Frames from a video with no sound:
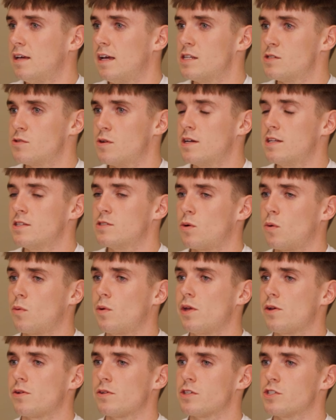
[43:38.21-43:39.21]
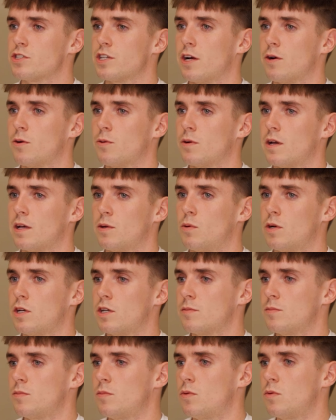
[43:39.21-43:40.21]
Is there any story you can share or
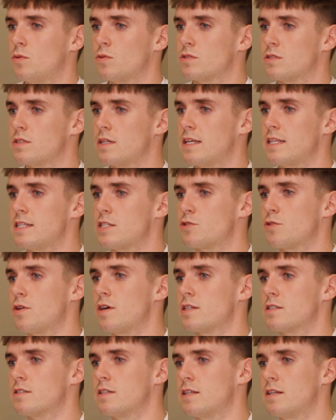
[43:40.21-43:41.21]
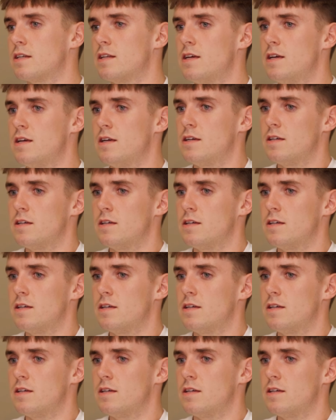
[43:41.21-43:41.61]
what your most interesting,